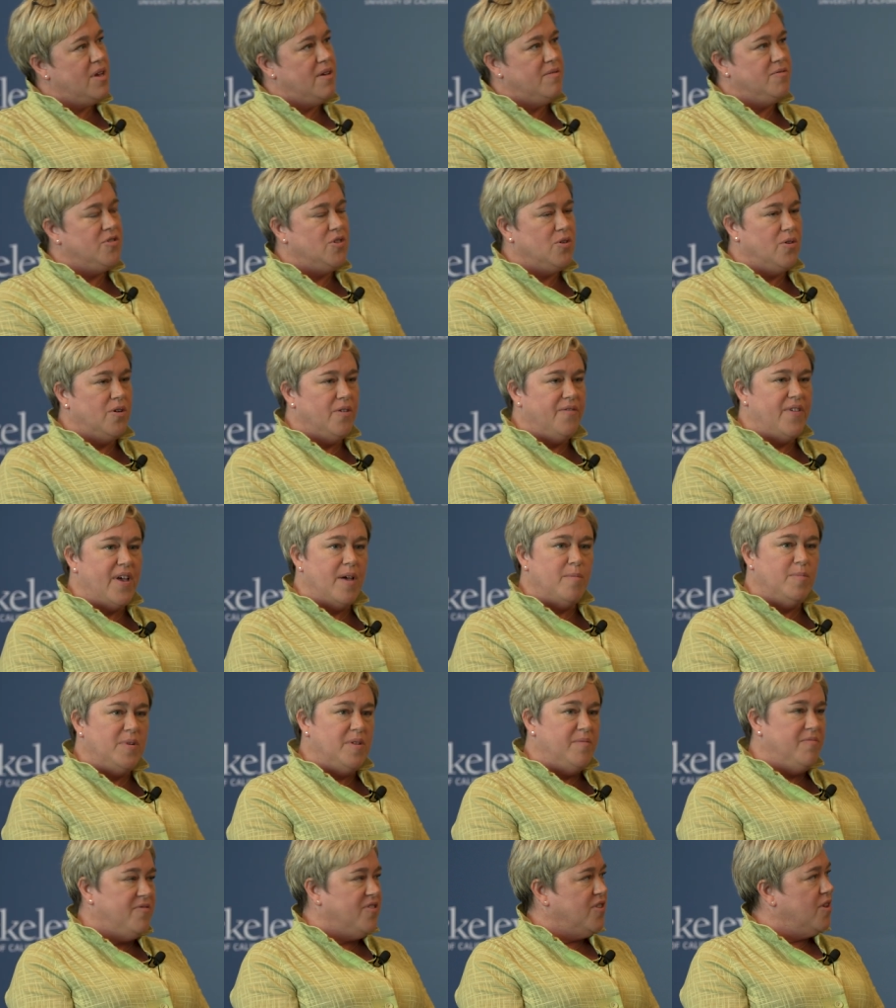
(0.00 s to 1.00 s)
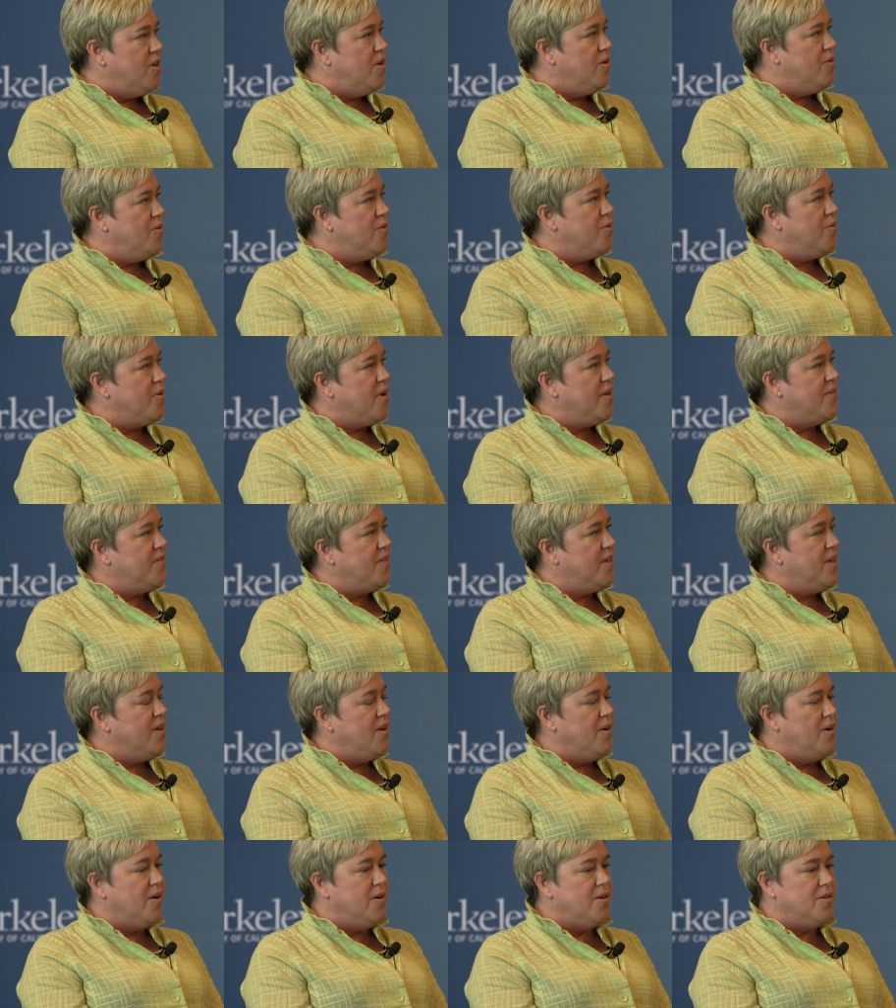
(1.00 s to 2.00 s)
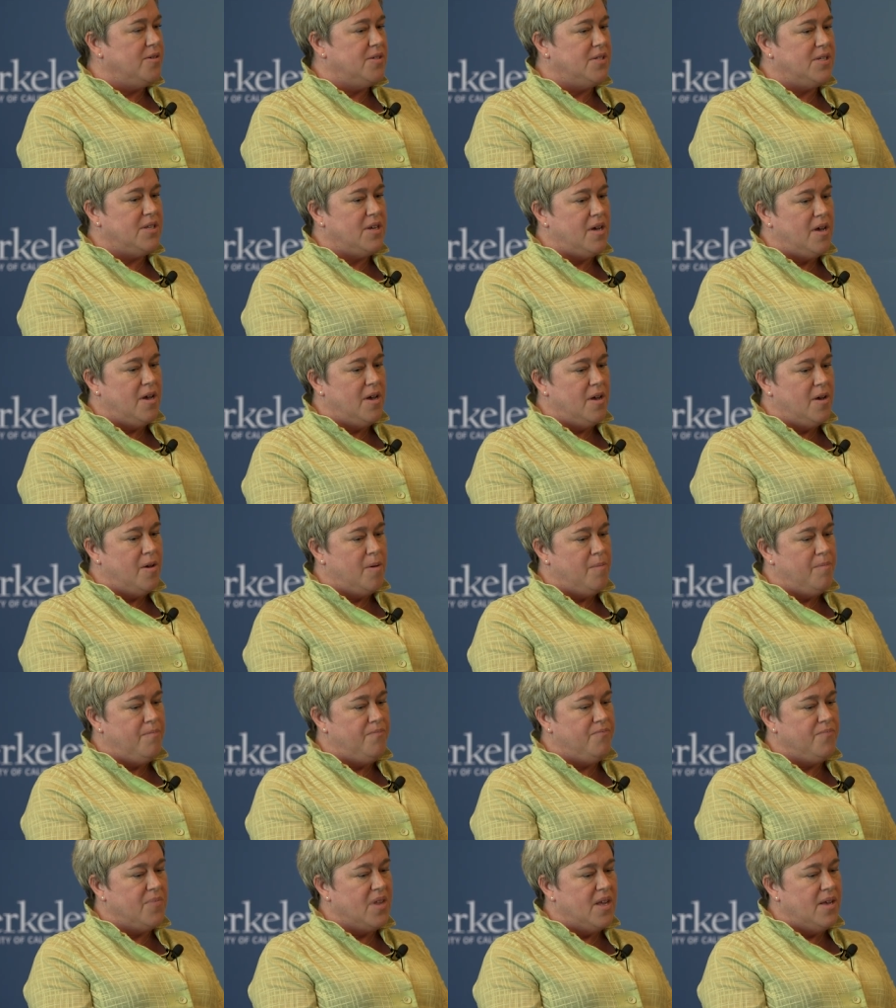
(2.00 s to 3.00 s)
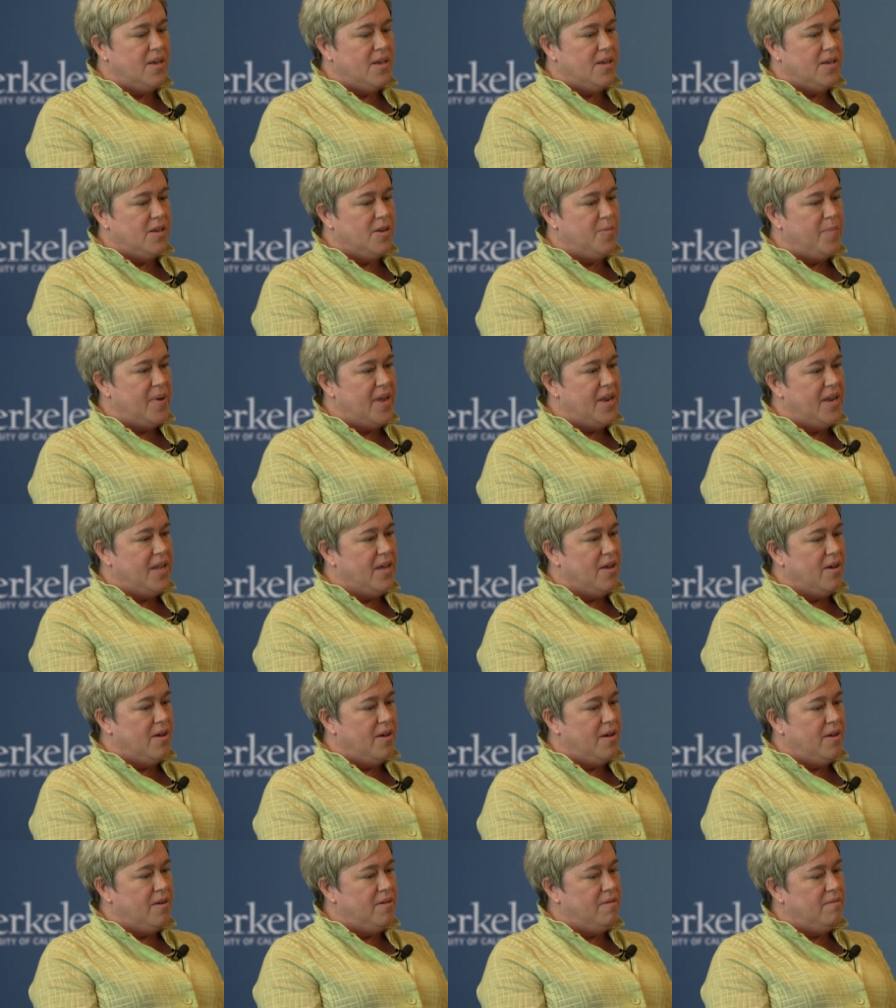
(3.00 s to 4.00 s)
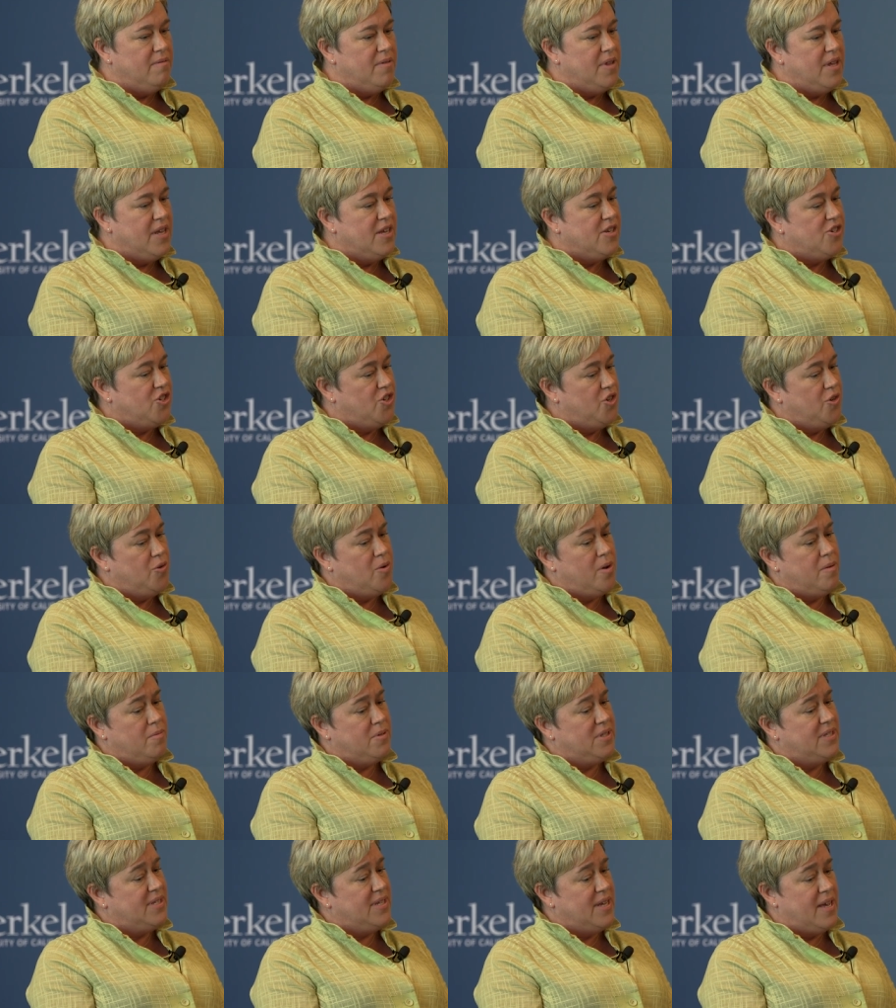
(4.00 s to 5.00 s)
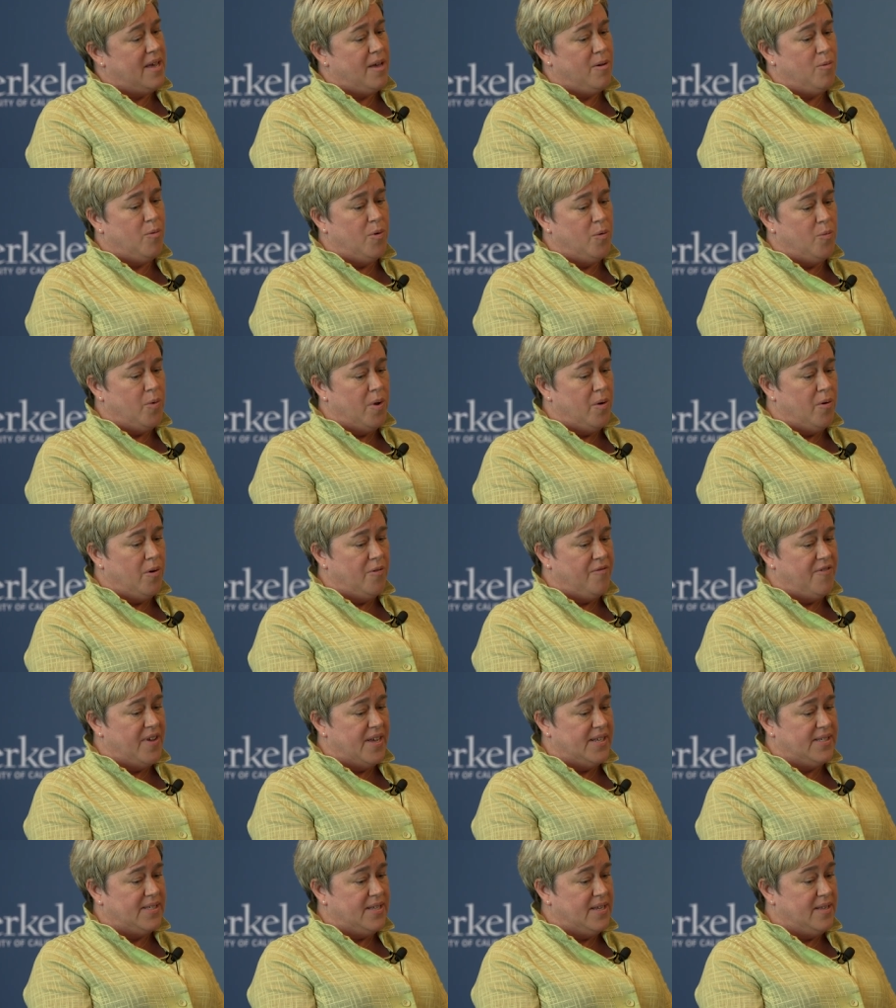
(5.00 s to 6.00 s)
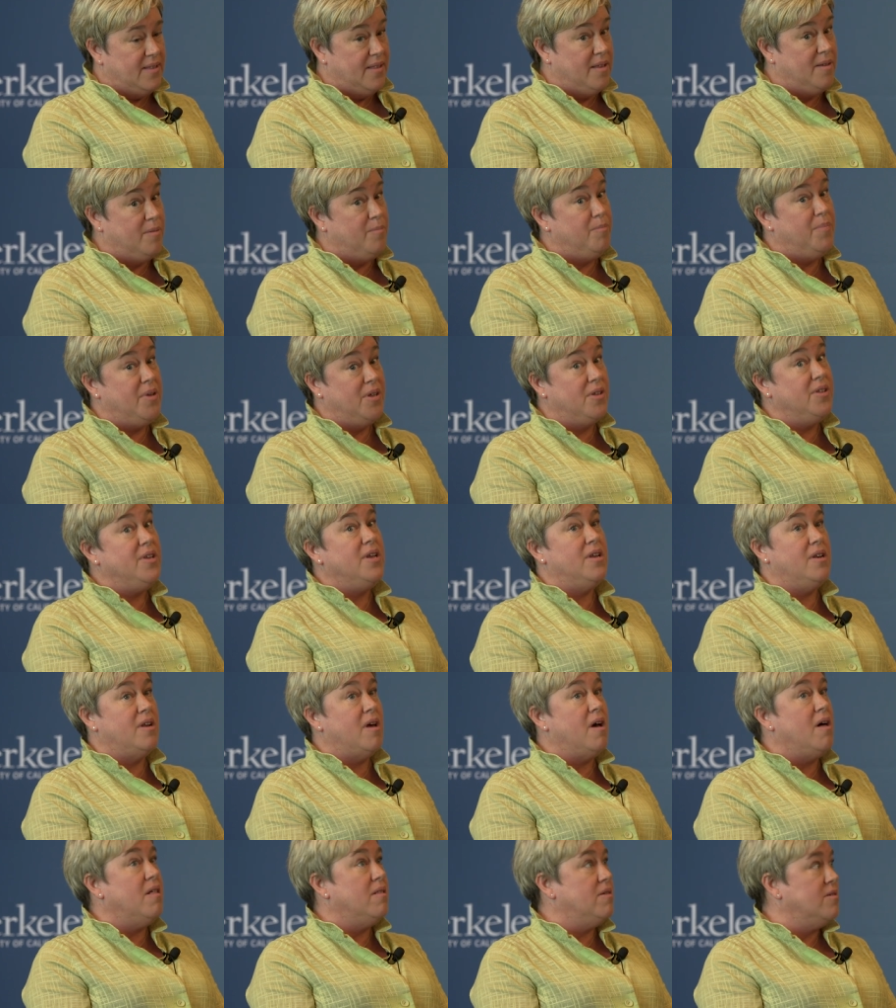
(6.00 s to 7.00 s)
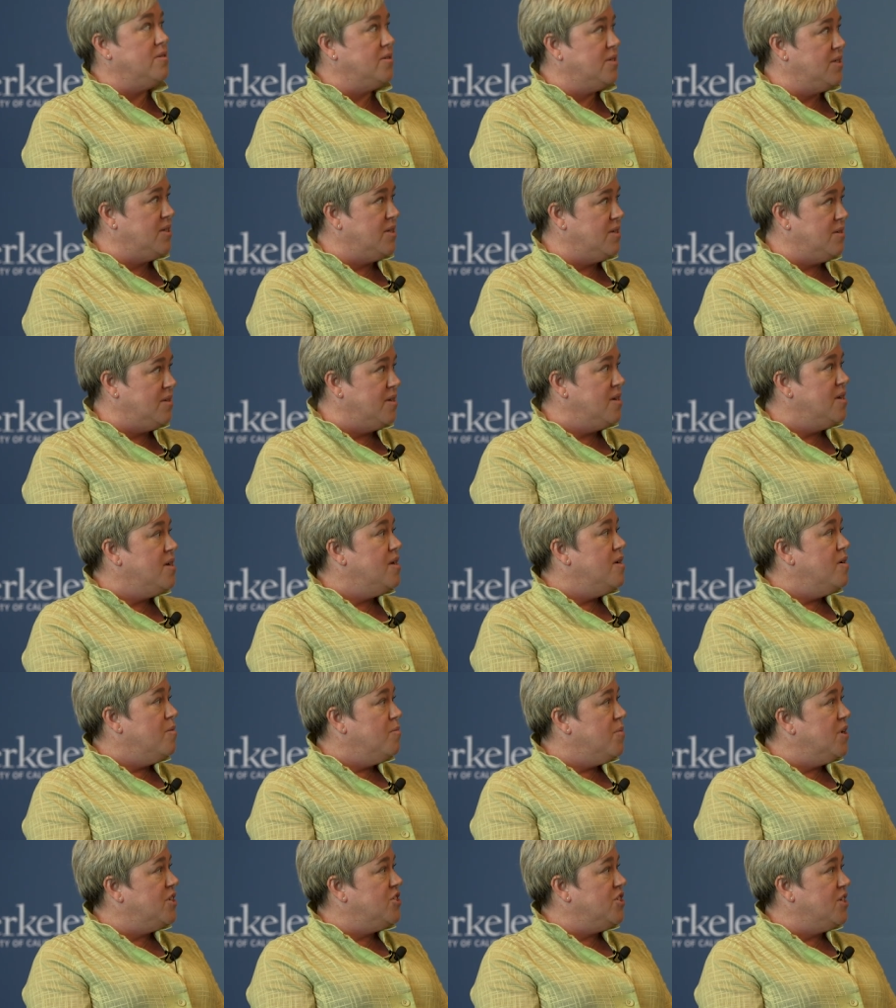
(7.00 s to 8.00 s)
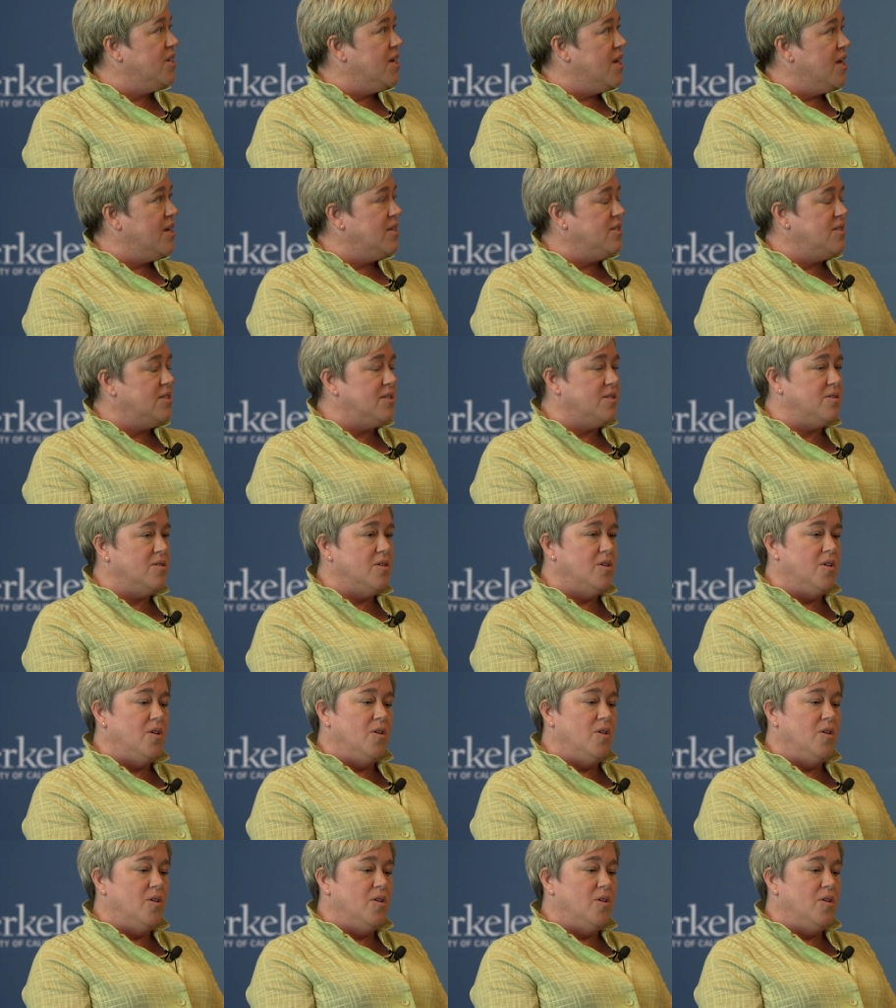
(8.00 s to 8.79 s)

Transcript: have sort of ebbed and flowed throughout the years. Um, depending on the issue, I would say when we were facing the billion dollars in budget cuts,